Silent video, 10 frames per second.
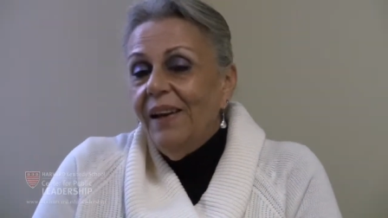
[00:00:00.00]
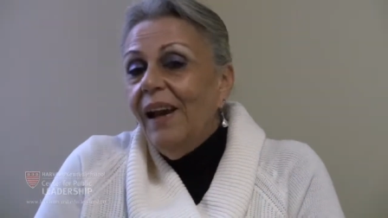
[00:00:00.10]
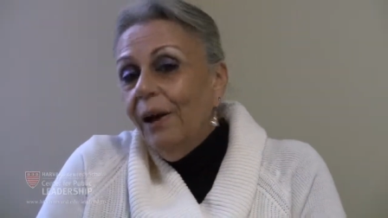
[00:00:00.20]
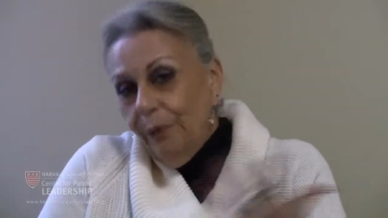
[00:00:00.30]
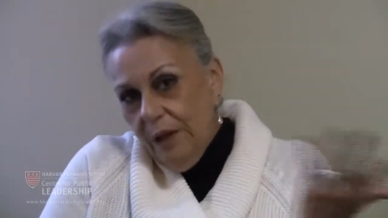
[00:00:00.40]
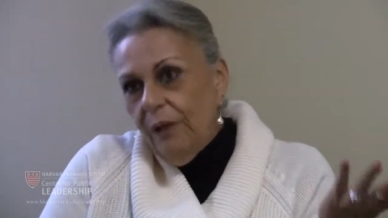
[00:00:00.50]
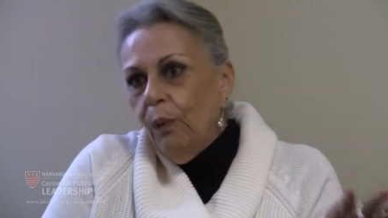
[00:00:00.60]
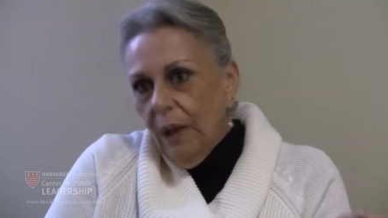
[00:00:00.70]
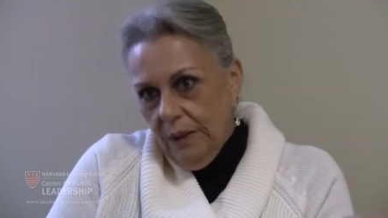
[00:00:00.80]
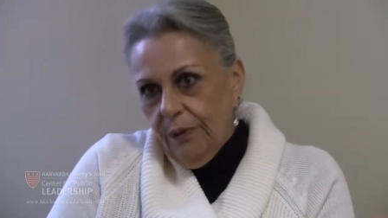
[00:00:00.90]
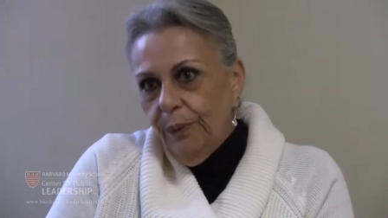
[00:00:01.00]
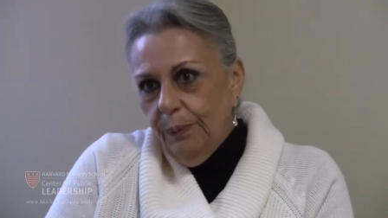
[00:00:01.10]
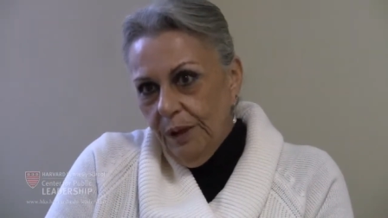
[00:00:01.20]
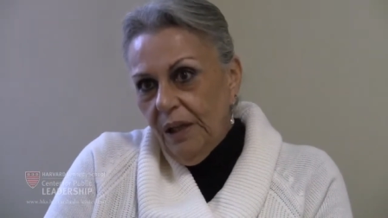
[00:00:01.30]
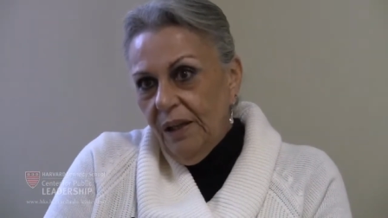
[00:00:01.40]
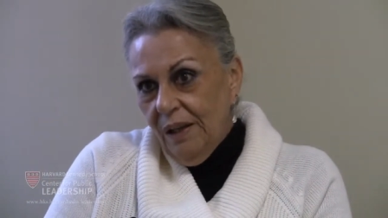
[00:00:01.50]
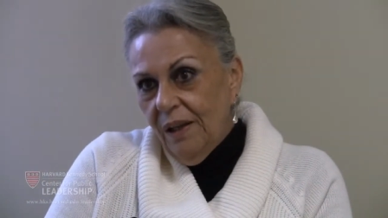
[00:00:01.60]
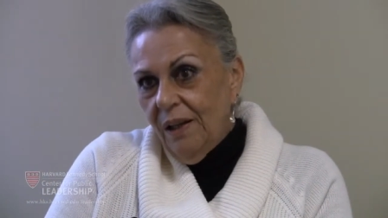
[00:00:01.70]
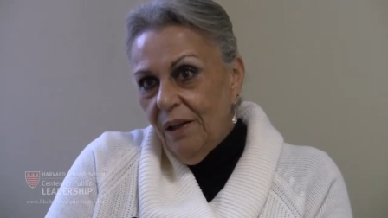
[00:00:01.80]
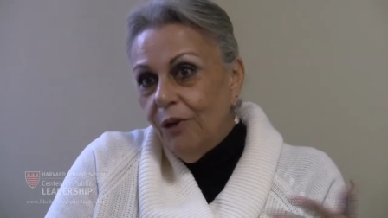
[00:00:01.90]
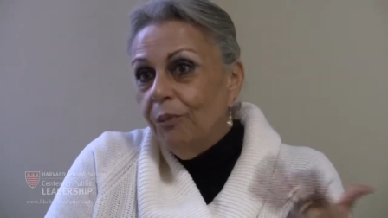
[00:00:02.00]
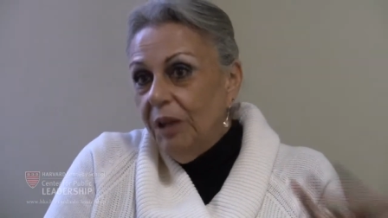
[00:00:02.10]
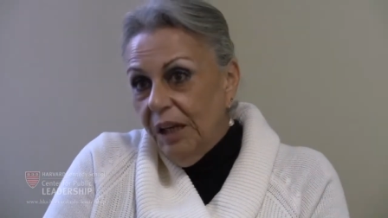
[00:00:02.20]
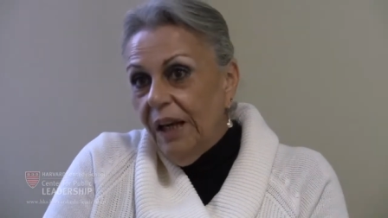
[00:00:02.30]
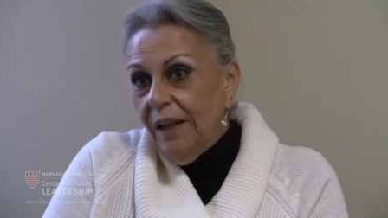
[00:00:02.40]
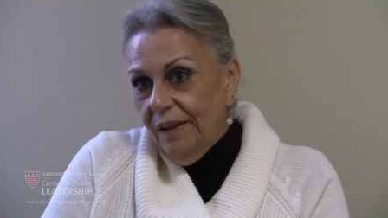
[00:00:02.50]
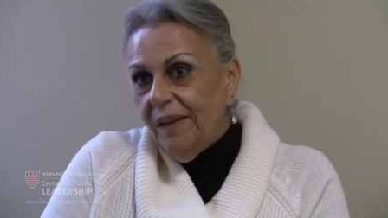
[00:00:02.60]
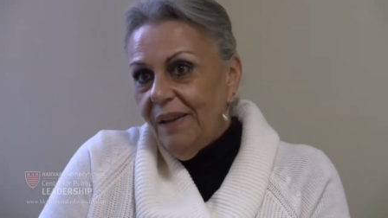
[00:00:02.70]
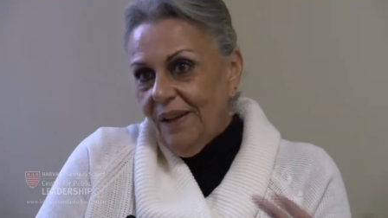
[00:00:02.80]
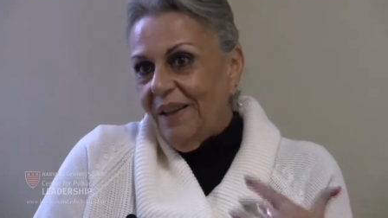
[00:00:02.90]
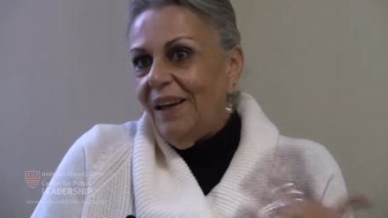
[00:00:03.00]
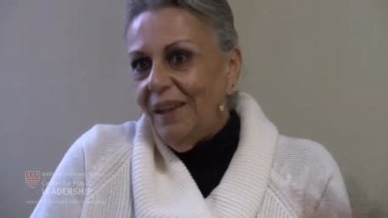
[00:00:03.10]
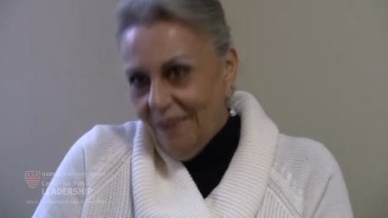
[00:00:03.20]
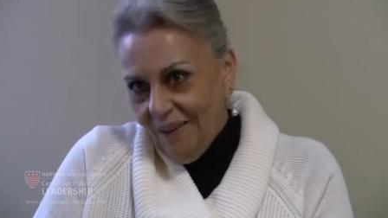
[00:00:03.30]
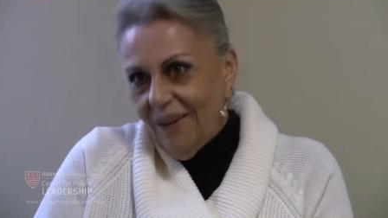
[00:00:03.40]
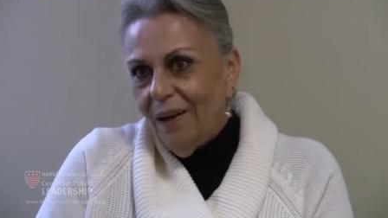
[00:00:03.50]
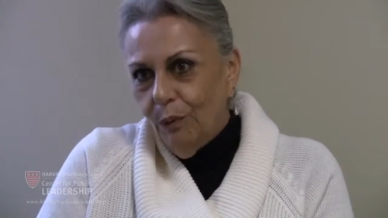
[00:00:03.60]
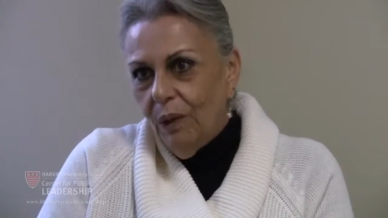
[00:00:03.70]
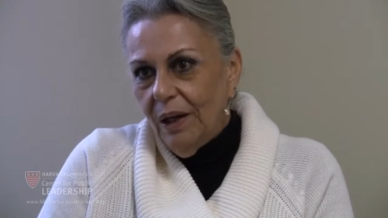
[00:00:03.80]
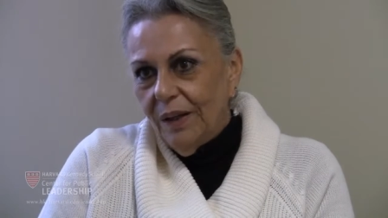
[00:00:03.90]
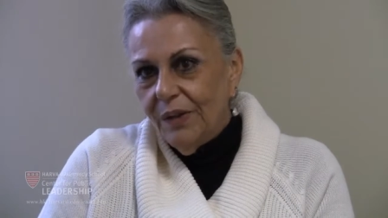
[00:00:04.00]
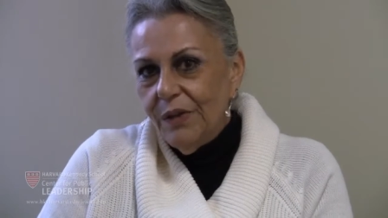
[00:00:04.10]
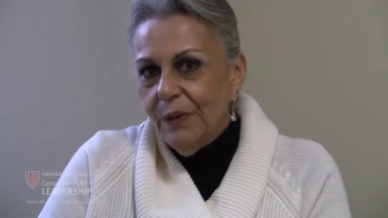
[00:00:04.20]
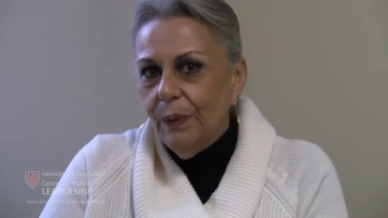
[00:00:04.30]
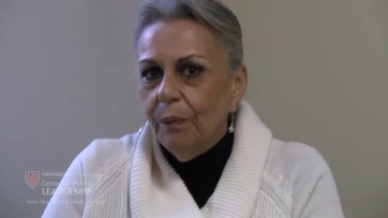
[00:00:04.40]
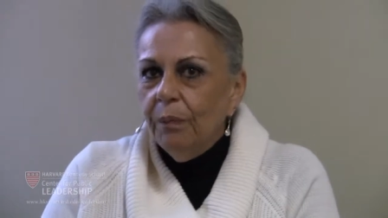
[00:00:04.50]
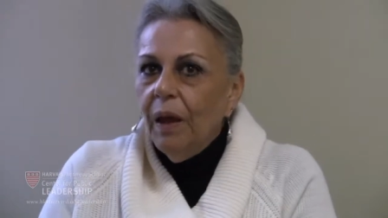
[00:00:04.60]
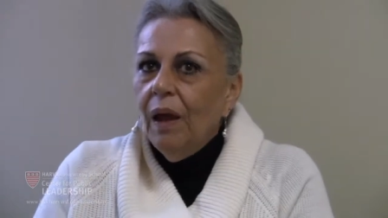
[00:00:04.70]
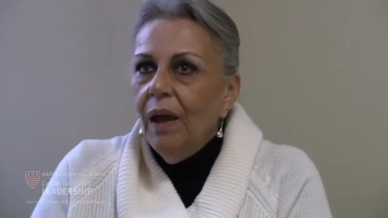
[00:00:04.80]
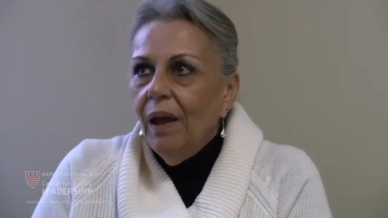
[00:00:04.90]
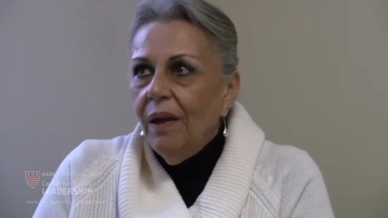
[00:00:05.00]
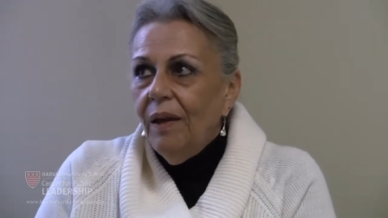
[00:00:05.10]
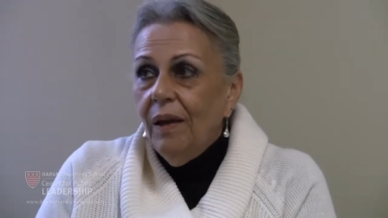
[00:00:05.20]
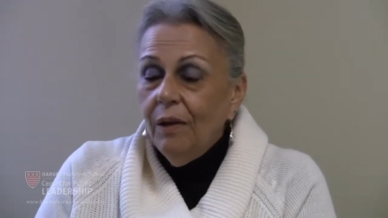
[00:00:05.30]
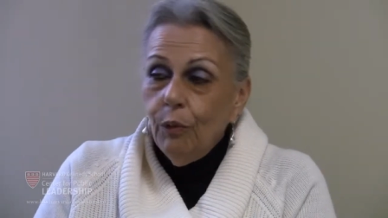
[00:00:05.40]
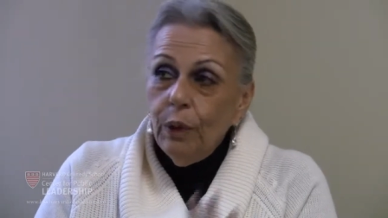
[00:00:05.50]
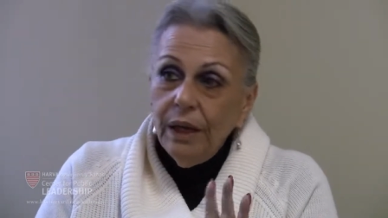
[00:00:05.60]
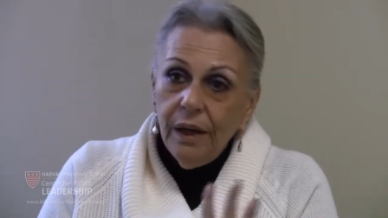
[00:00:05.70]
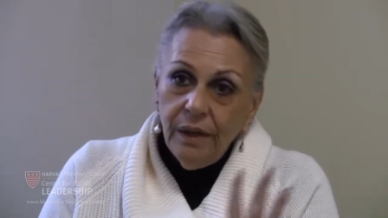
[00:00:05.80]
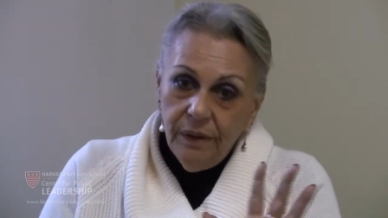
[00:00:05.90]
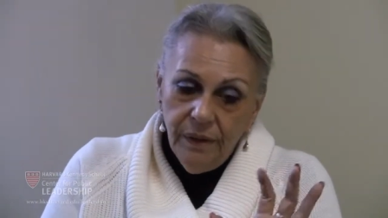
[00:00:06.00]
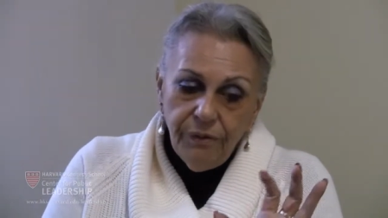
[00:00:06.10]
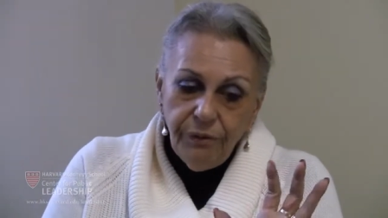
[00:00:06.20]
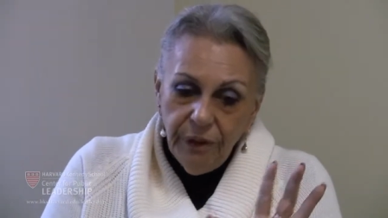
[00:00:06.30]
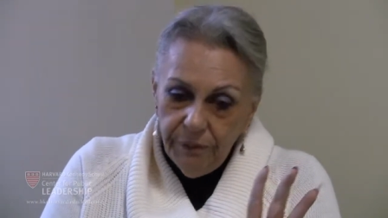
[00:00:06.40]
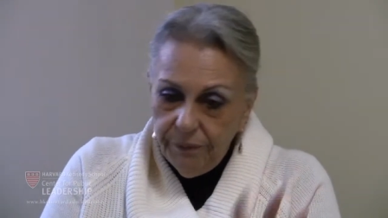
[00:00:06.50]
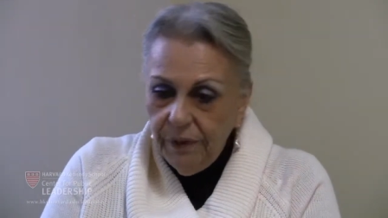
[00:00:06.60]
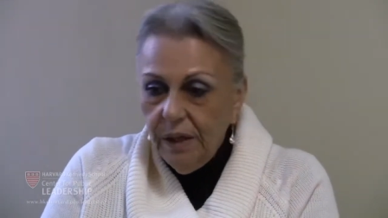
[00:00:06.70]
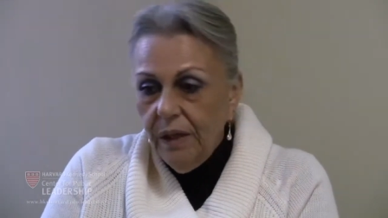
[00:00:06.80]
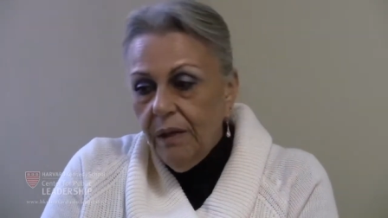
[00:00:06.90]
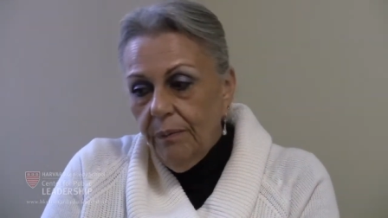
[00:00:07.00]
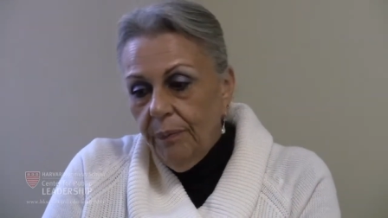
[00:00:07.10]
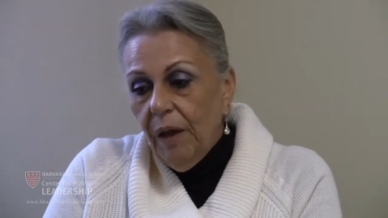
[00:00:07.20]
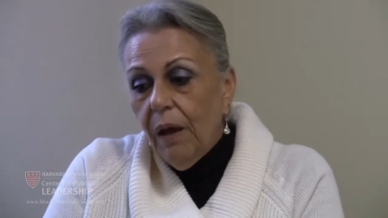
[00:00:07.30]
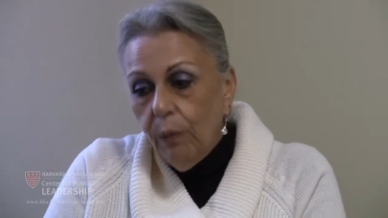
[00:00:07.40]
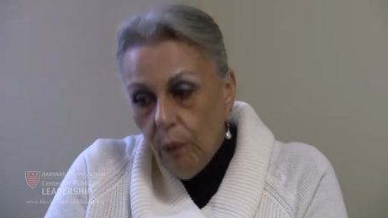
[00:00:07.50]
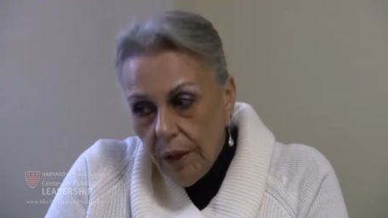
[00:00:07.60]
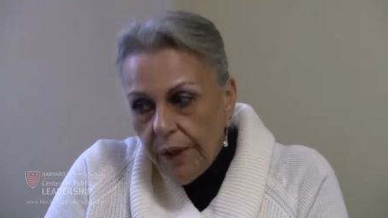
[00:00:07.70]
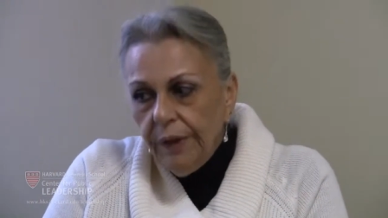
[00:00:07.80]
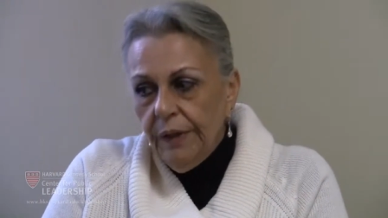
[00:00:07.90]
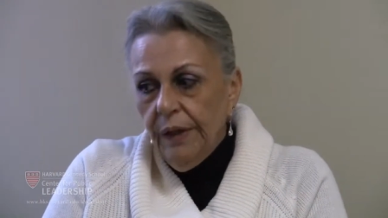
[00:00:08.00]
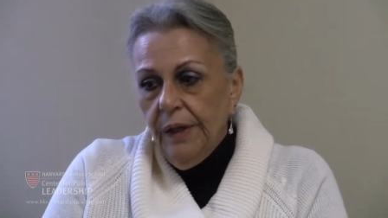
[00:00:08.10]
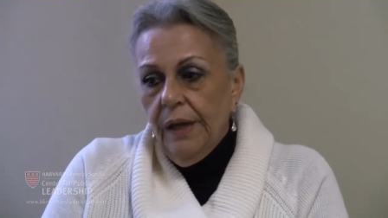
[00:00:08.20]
Now they want to be nominated and get the award. So it, we are in the fifth uh, award,